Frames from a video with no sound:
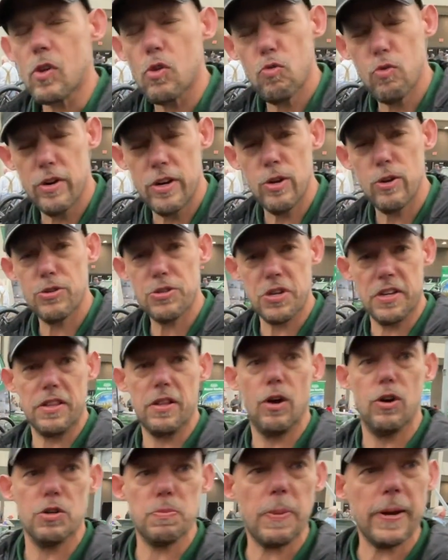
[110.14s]
reducing
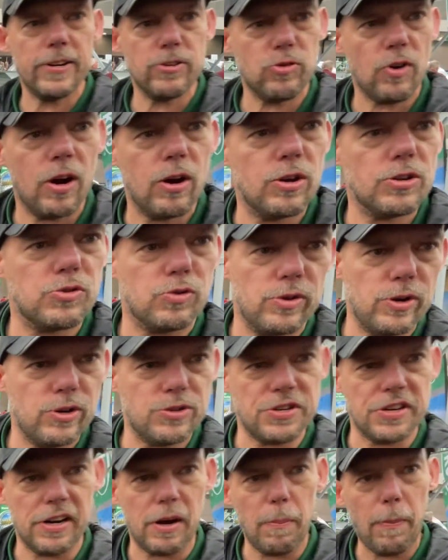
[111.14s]
those pinch rows,
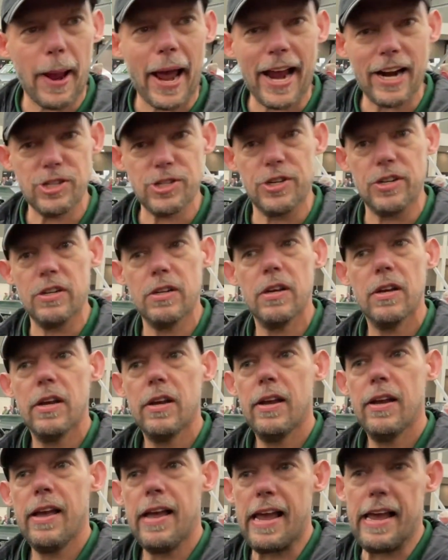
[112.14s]
reducing compaction,
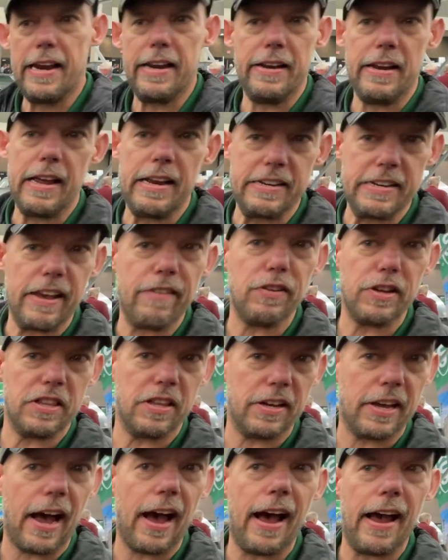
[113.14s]
and giving
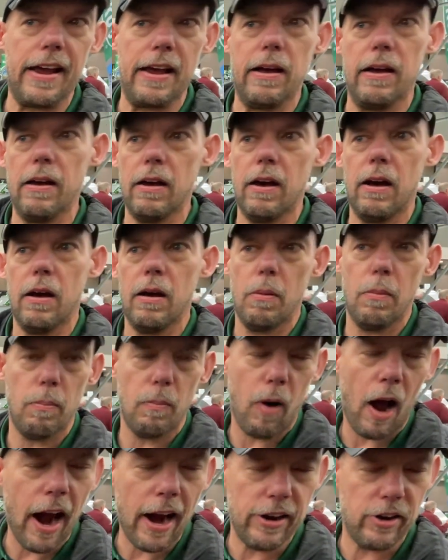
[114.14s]
the guy a
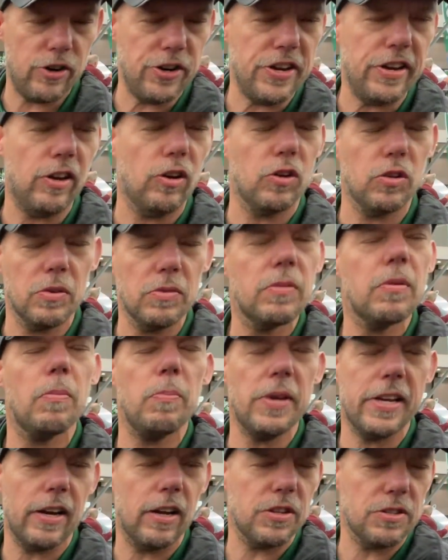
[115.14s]
higher yield
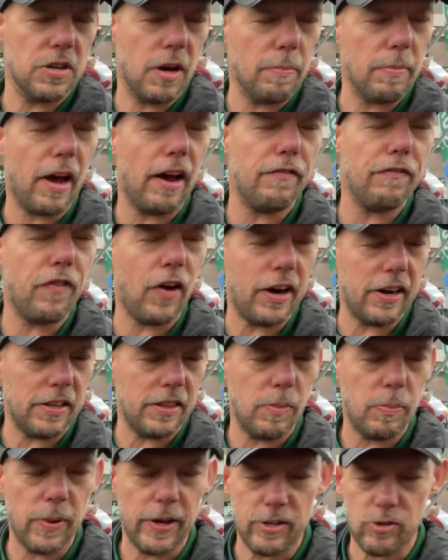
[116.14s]
because I'm not fighting
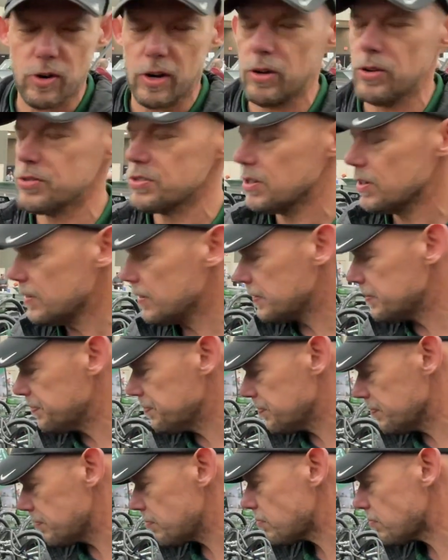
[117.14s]
the pinch rows
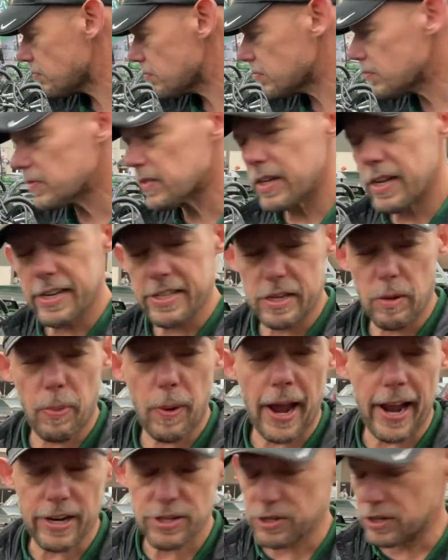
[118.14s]
and
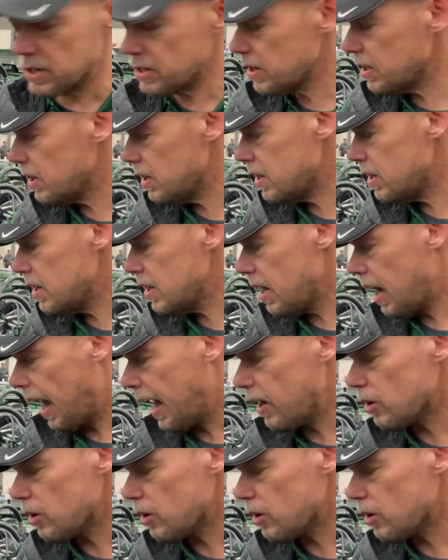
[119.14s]
compaction. I